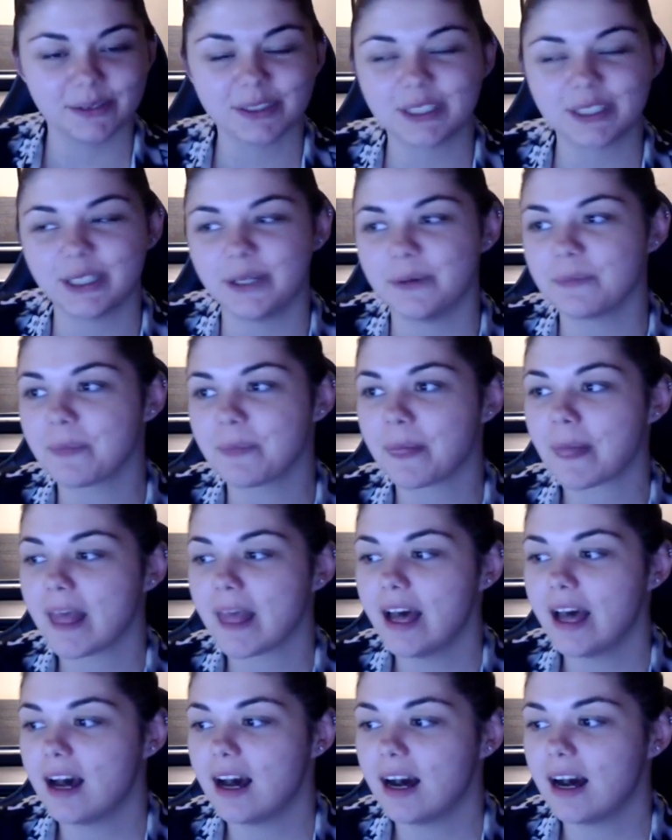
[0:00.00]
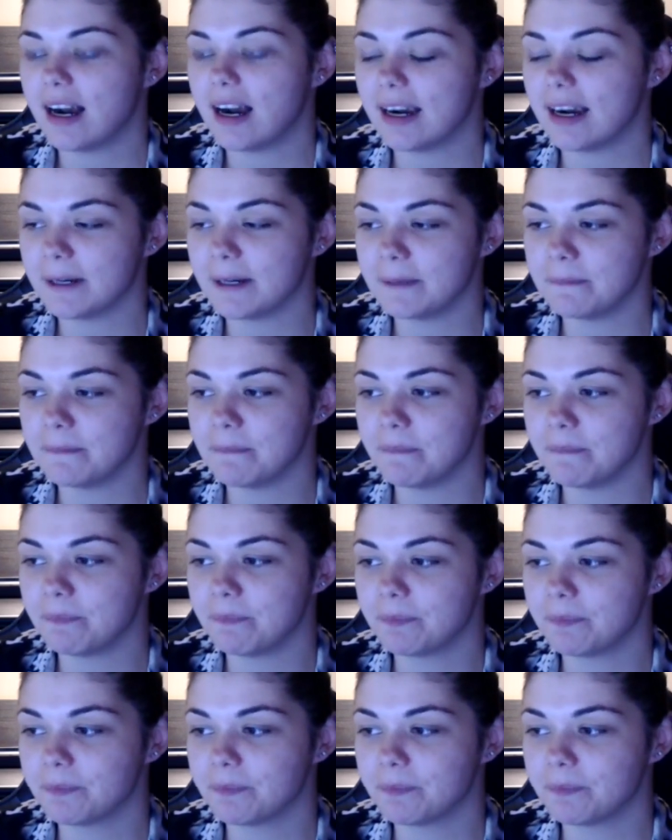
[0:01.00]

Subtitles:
So, um,